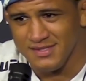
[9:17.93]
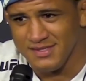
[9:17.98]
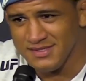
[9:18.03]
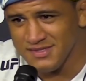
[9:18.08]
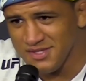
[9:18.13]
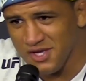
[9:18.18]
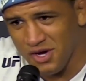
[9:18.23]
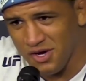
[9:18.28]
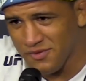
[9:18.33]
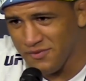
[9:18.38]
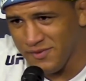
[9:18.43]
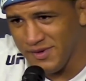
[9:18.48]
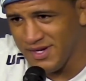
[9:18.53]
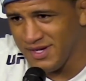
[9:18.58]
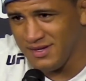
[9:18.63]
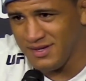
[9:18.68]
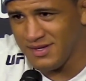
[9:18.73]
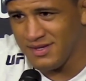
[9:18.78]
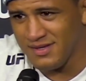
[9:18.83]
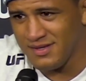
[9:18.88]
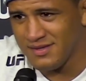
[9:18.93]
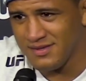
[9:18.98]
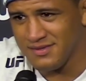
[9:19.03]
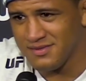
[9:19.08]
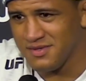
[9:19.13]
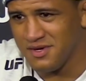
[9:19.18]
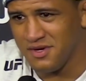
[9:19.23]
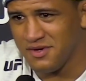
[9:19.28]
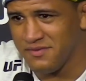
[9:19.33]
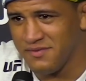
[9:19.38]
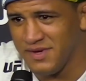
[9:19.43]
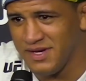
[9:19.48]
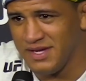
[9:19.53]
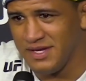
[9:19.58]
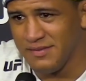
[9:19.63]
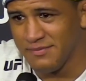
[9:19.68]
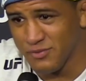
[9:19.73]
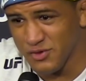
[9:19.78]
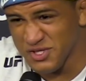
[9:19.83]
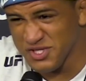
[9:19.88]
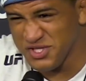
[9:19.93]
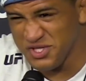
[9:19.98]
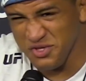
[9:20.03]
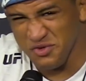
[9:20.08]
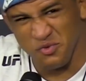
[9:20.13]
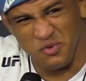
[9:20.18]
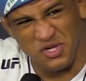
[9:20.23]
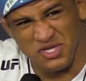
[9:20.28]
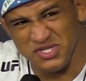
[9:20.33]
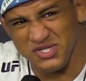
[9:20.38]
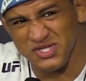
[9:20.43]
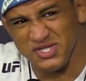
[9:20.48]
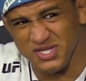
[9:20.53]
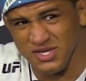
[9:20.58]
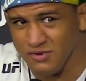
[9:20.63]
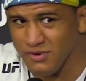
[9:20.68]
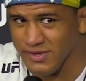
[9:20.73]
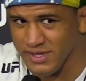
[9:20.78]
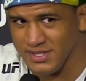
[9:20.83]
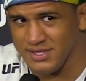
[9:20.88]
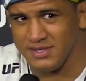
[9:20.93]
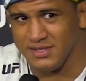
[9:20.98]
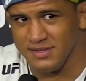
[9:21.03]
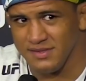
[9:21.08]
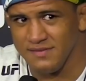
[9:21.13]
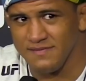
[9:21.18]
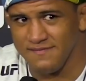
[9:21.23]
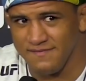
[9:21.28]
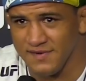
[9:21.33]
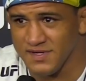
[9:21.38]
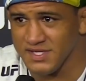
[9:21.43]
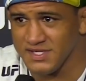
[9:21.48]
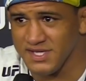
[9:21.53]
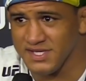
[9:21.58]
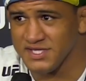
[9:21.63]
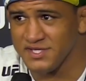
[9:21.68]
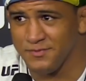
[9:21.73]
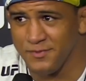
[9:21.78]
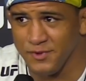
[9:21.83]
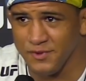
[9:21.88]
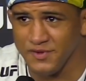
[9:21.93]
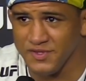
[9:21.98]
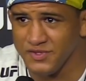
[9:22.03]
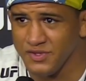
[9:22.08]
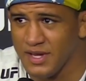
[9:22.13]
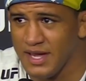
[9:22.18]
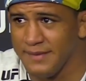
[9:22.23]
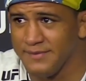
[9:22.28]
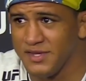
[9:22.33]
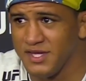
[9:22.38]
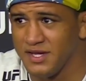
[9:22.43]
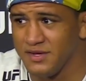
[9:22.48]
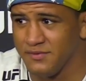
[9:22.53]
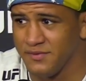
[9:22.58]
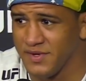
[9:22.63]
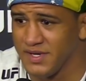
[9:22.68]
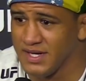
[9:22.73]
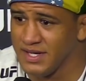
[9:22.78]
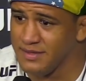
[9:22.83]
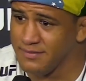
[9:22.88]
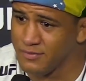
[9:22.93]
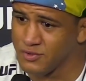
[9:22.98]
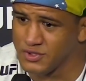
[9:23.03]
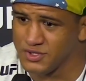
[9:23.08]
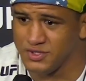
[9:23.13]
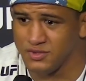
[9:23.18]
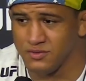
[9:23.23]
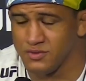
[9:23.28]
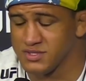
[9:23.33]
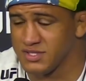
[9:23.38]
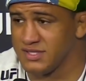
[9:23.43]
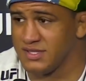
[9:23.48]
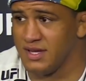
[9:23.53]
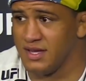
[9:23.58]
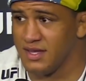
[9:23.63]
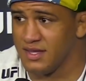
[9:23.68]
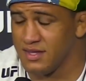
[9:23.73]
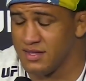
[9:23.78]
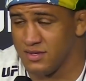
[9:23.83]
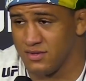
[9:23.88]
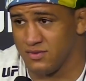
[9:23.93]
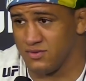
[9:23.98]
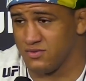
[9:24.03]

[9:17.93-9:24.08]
Not really not really. In Brazil was crazy. First experience empty arena in Brazil was like